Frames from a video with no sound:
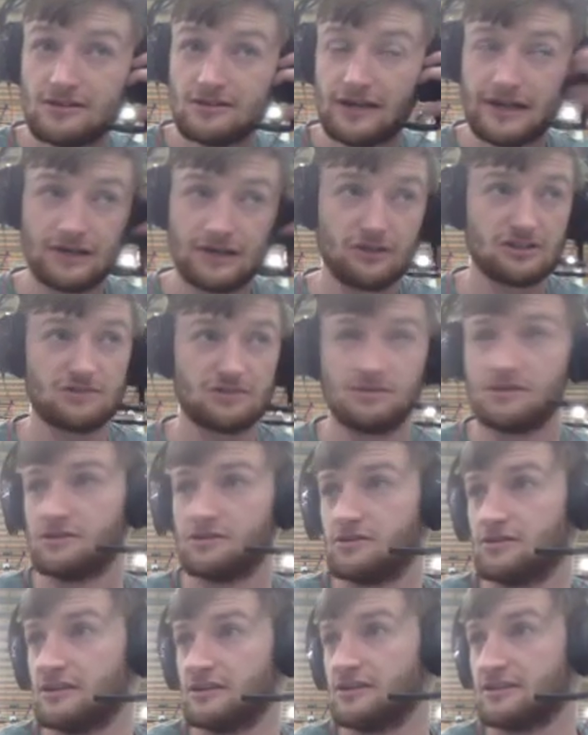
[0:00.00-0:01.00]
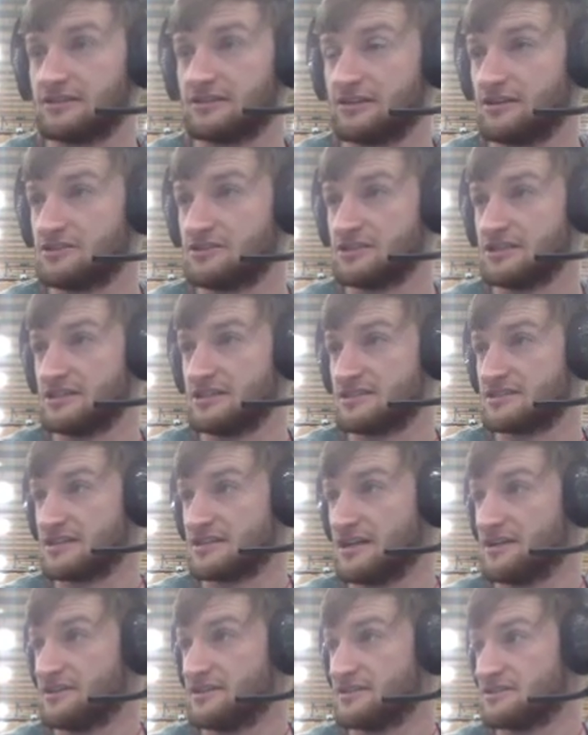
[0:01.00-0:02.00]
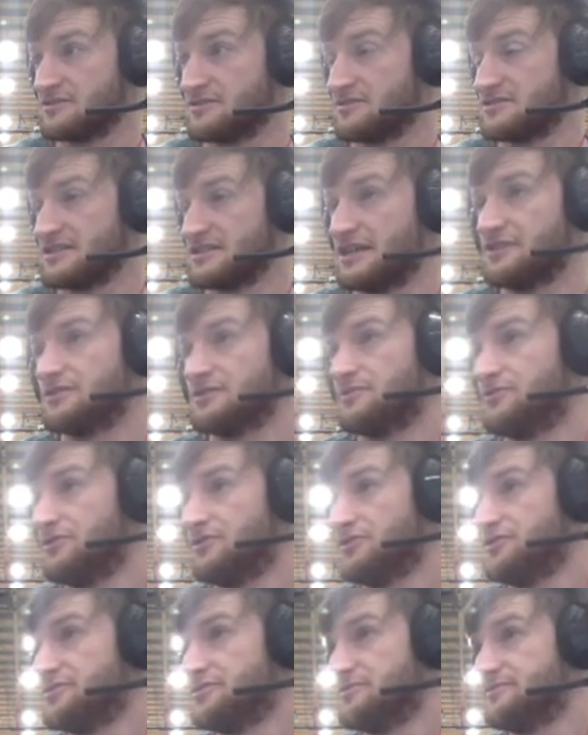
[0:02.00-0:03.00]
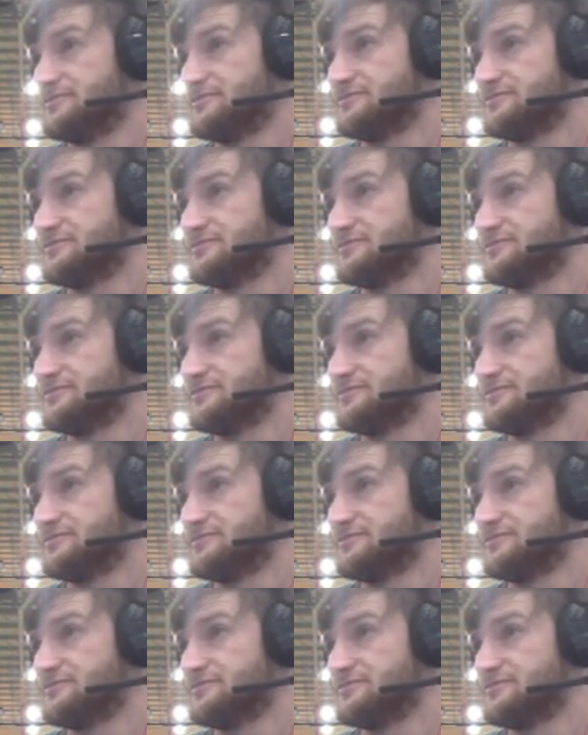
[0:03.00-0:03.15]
it looks to be early. Like Dodgy is going to start up front.